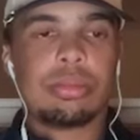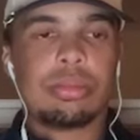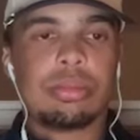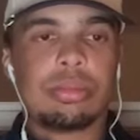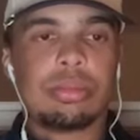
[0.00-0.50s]

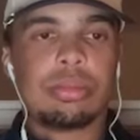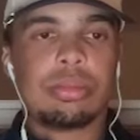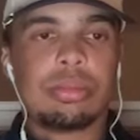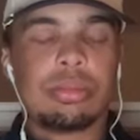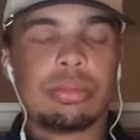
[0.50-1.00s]

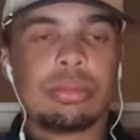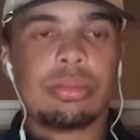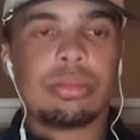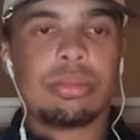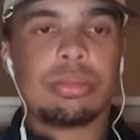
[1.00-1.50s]

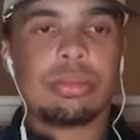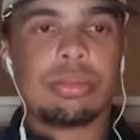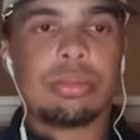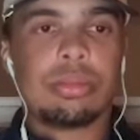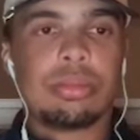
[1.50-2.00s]

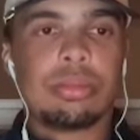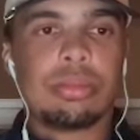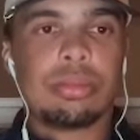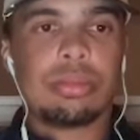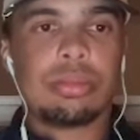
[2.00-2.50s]

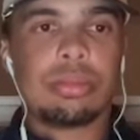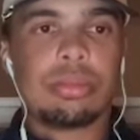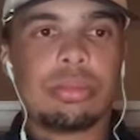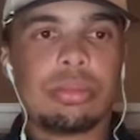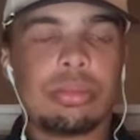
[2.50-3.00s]

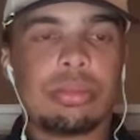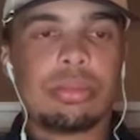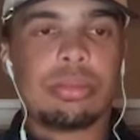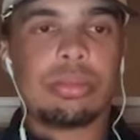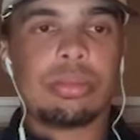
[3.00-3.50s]

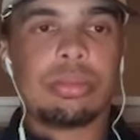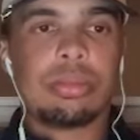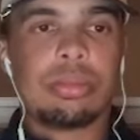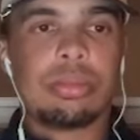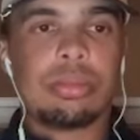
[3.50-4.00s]

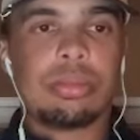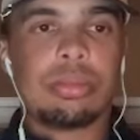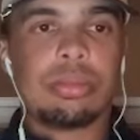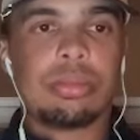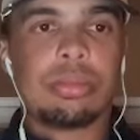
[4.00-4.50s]

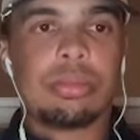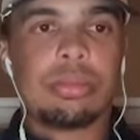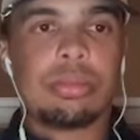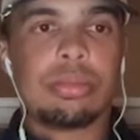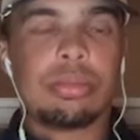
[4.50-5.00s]

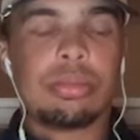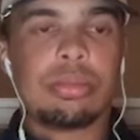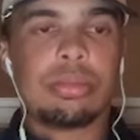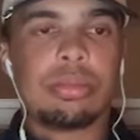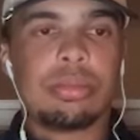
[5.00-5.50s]

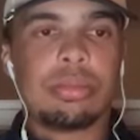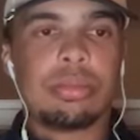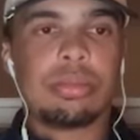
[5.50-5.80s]
The person shown says nothing.